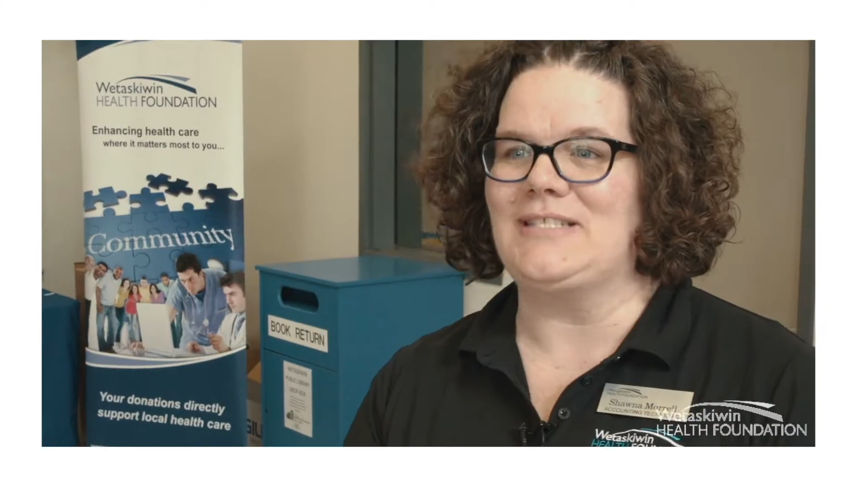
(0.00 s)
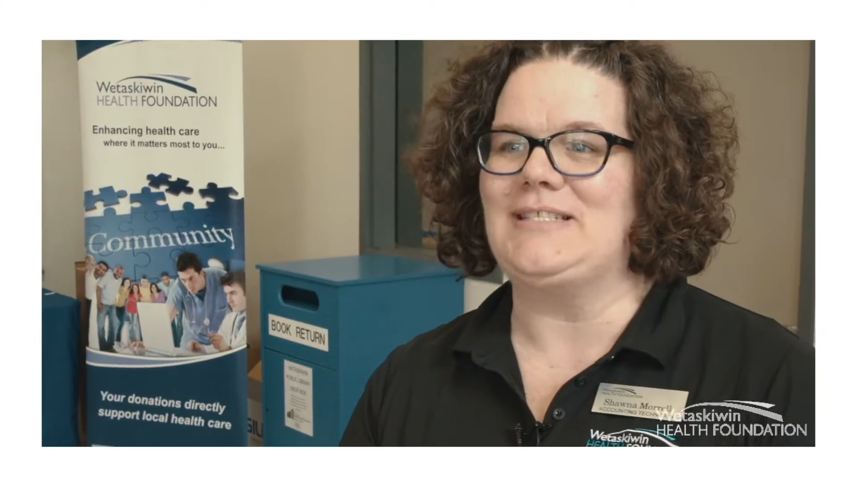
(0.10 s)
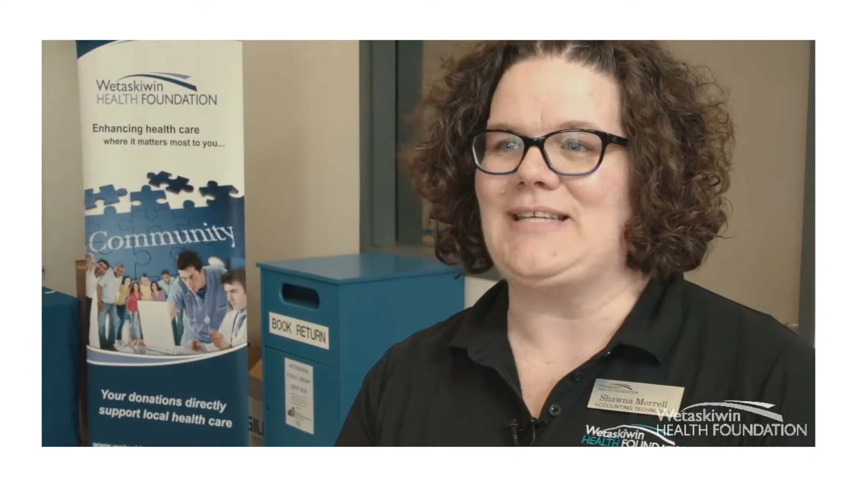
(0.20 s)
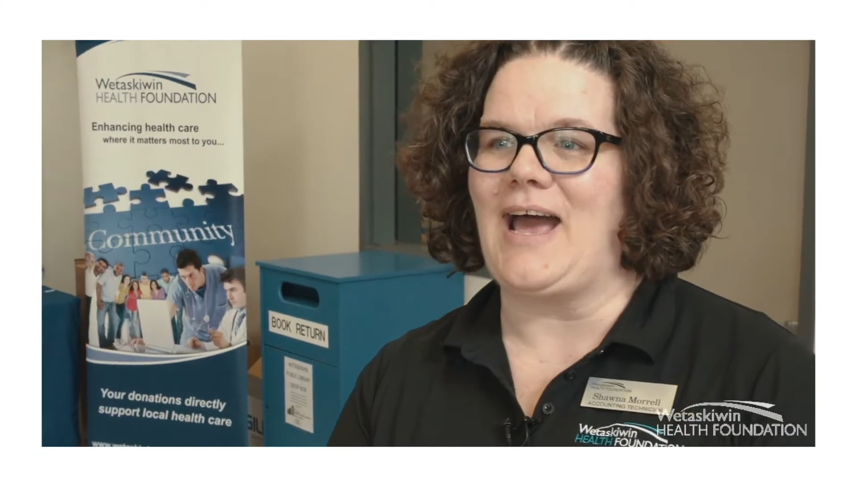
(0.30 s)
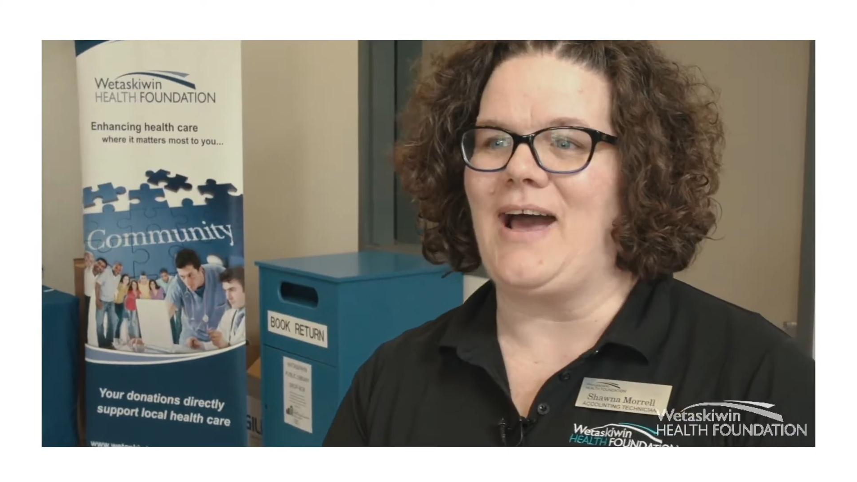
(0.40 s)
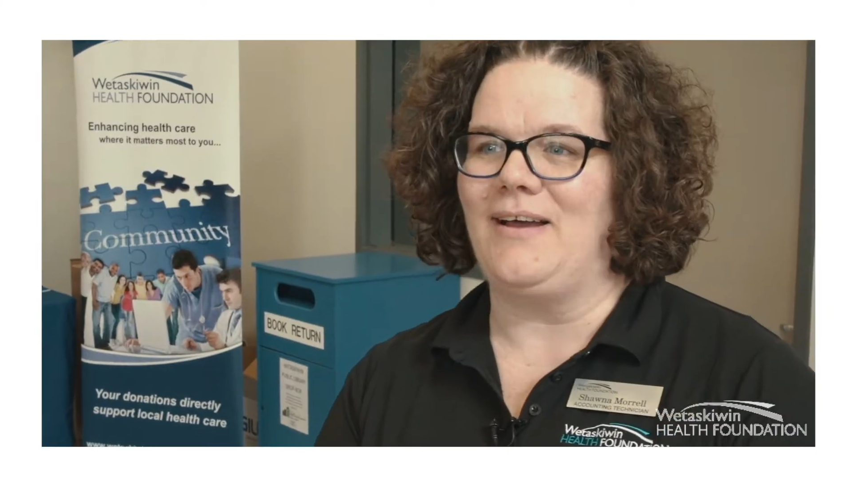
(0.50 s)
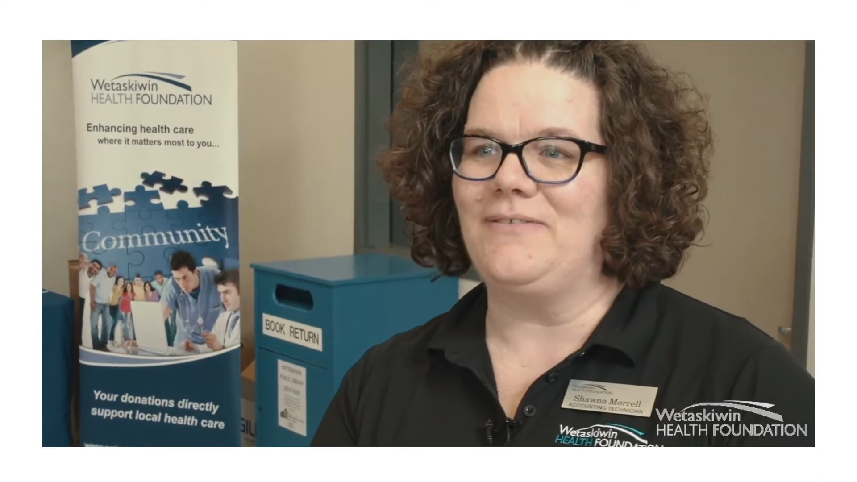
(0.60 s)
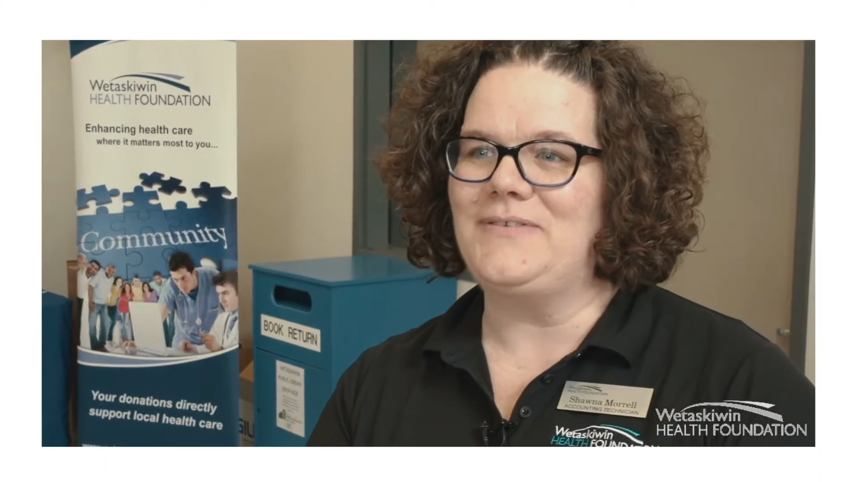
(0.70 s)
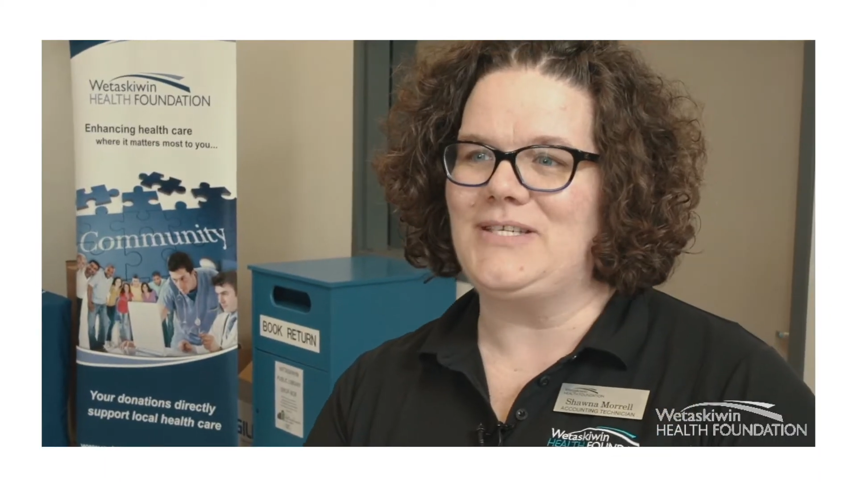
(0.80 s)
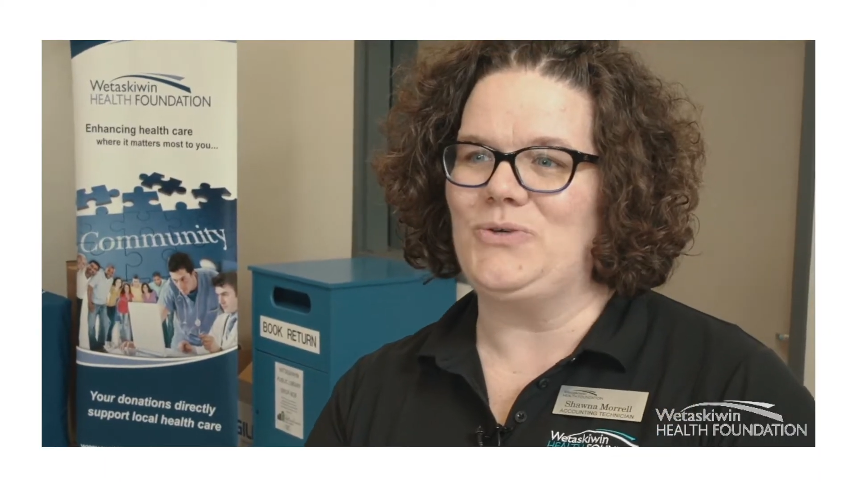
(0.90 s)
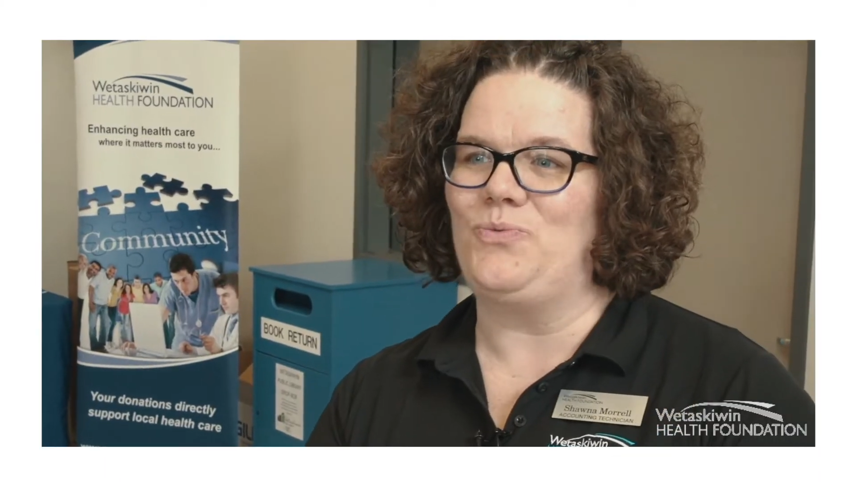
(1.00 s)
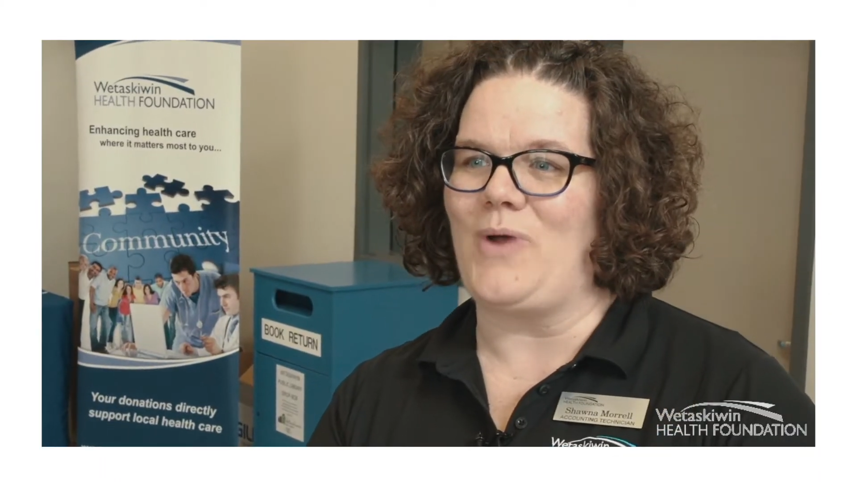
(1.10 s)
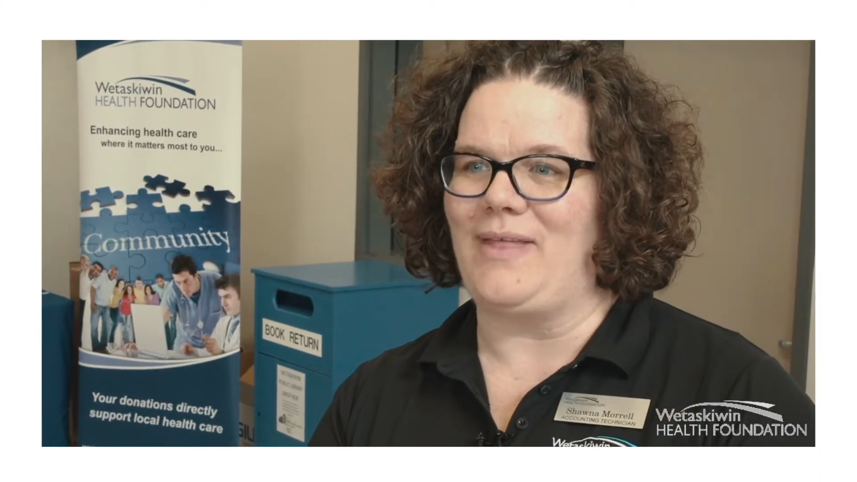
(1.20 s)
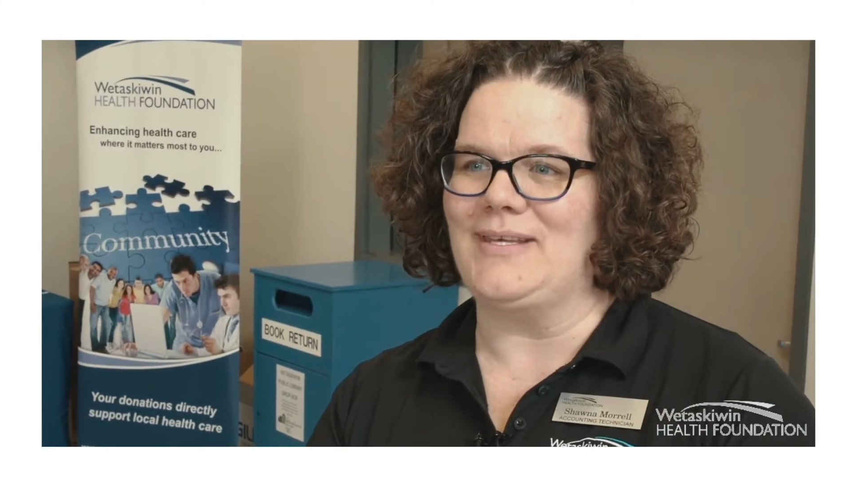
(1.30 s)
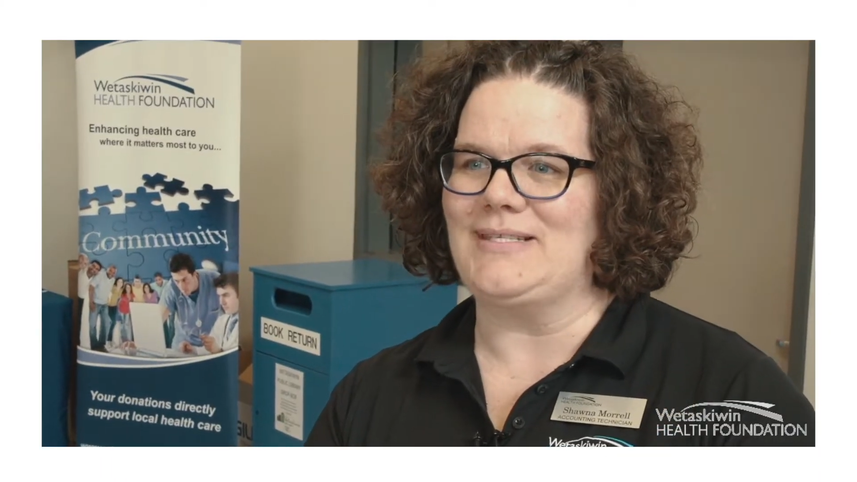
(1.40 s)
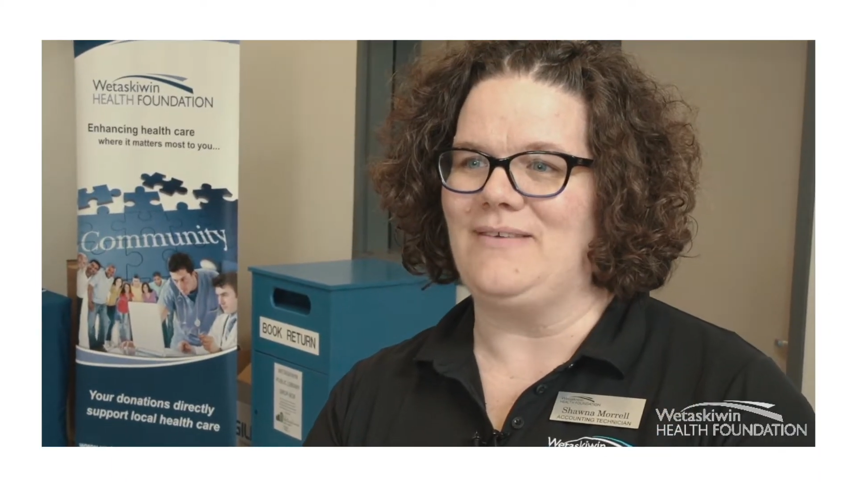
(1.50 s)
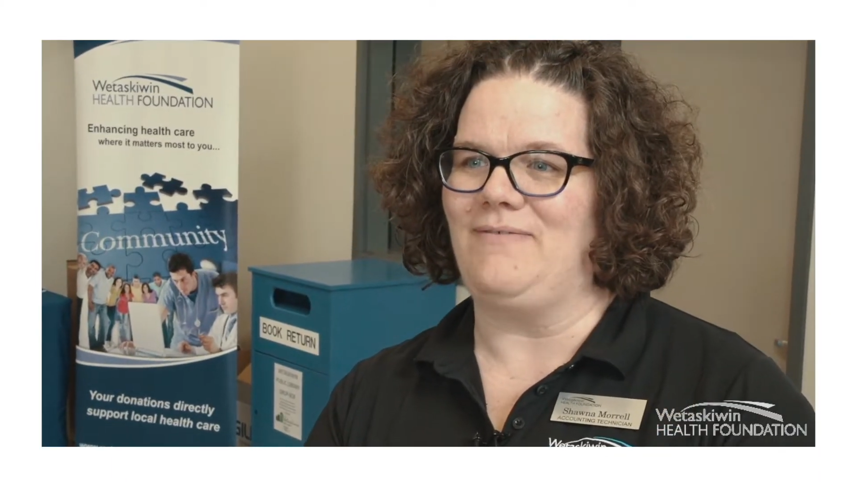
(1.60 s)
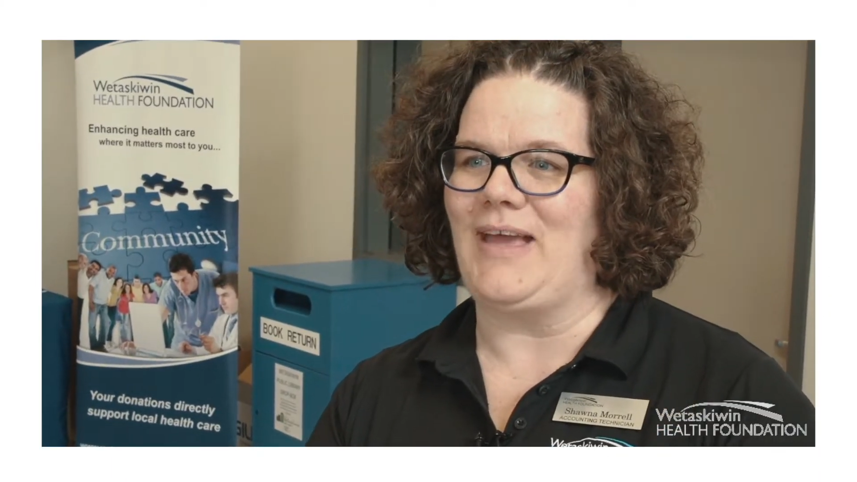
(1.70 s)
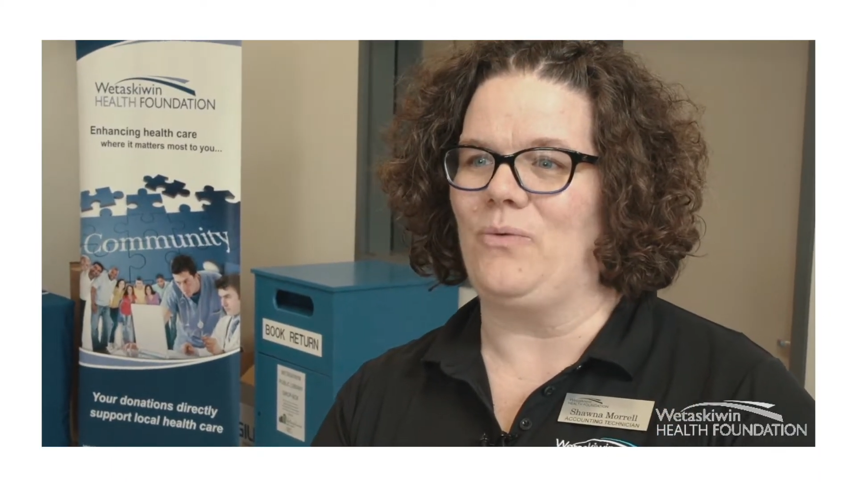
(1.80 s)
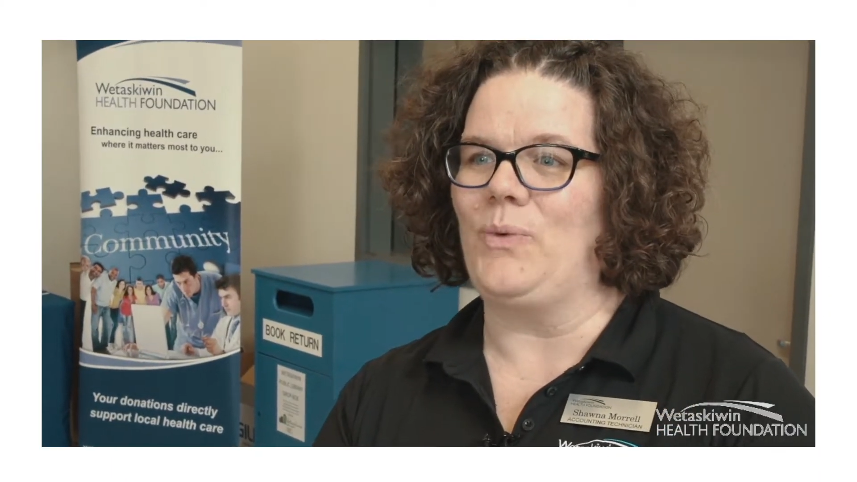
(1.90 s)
staff to run this event.